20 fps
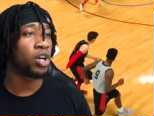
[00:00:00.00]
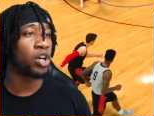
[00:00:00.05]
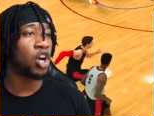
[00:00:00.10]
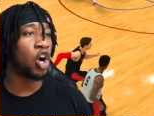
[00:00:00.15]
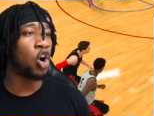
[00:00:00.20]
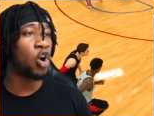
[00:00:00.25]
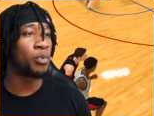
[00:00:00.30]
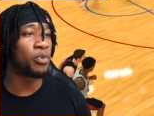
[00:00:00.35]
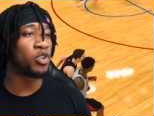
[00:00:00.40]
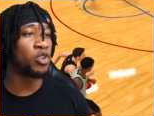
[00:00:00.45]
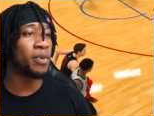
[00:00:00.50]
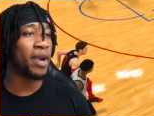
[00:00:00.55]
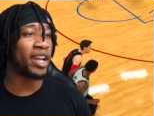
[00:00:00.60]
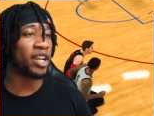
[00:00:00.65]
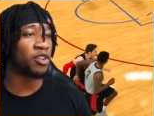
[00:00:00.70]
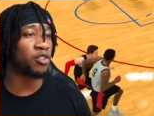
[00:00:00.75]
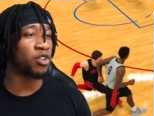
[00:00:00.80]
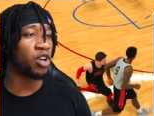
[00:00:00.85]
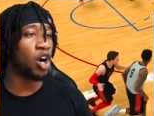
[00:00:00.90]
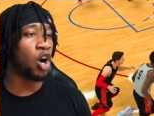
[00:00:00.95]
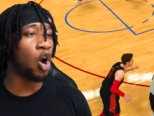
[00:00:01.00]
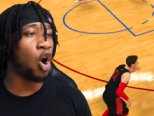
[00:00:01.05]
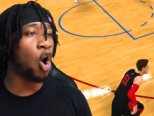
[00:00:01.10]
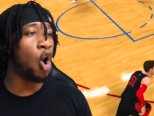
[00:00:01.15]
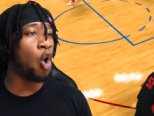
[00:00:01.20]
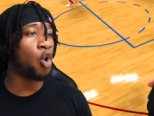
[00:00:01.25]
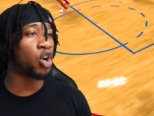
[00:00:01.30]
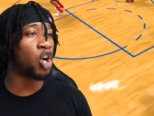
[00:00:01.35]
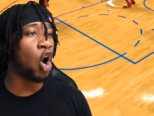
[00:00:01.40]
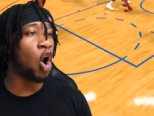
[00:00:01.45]
Coby, you better run.
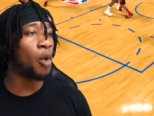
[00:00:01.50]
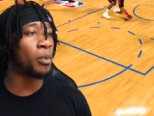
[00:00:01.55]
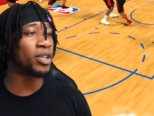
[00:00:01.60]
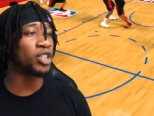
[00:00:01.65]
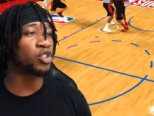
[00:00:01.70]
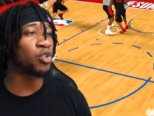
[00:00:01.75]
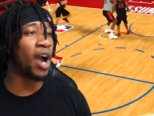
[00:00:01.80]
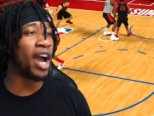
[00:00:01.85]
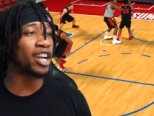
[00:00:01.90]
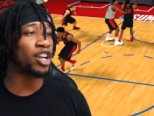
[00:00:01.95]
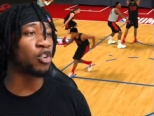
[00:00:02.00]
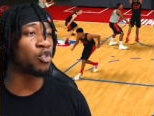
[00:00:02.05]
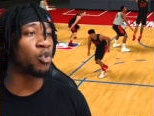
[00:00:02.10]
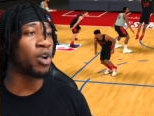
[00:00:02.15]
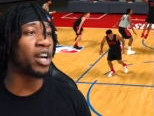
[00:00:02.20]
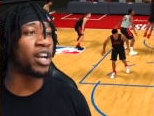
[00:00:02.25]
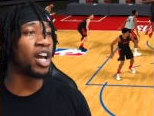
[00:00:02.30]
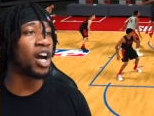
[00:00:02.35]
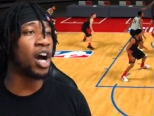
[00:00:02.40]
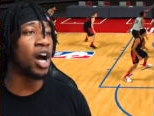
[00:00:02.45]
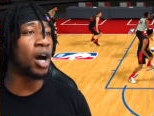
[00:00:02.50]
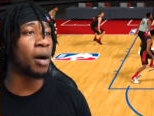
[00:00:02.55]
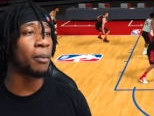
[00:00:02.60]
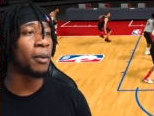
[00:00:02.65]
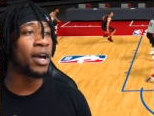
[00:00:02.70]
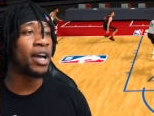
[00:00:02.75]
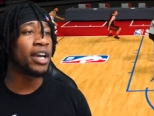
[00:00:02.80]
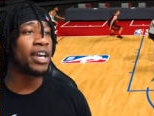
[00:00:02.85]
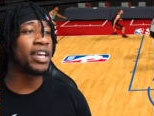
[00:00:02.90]
Oh, Coby tried to run up.